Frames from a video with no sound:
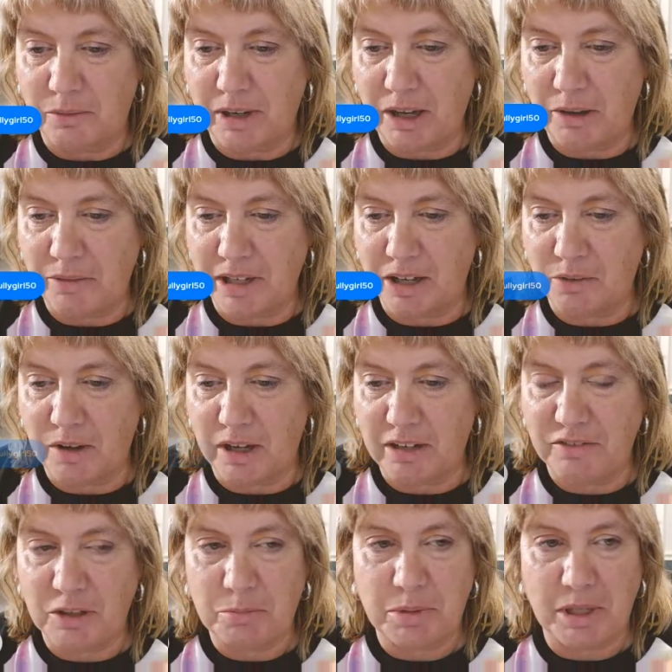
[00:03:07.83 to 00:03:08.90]
Wow, we got quite a
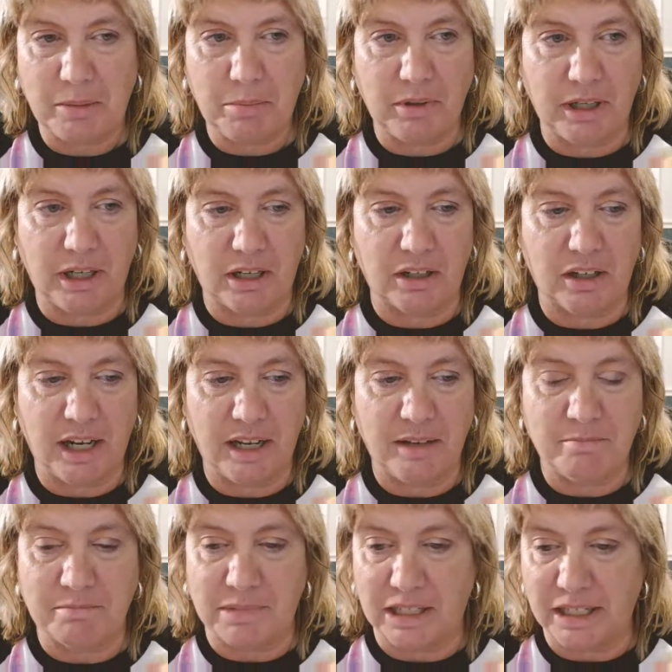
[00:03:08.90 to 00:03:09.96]
few people here.
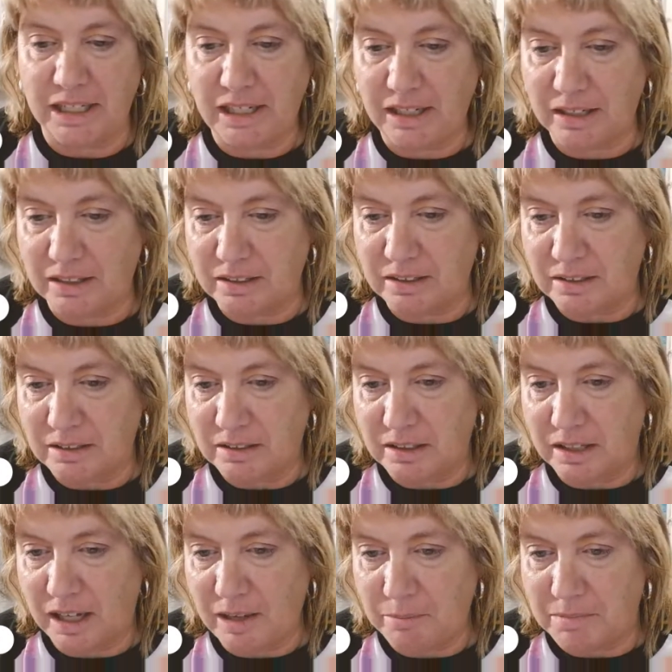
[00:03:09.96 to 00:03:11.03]
And Mike.
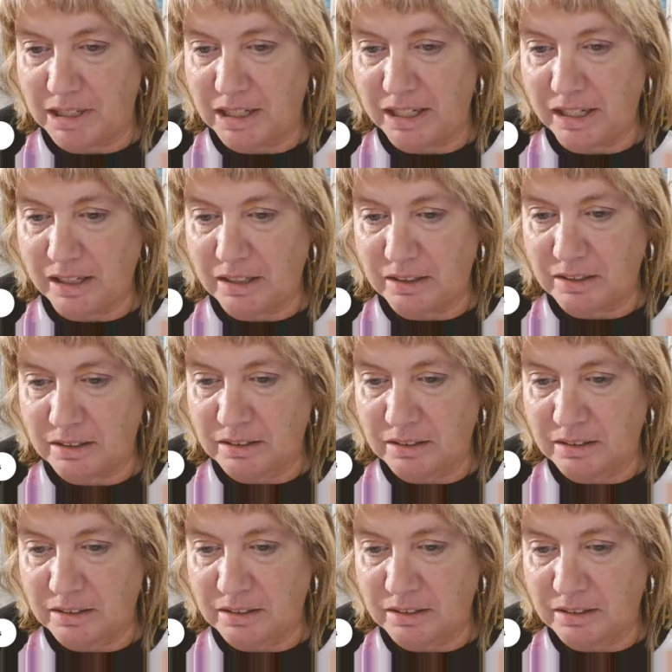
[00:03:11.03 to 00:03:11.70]
Hi, Mike.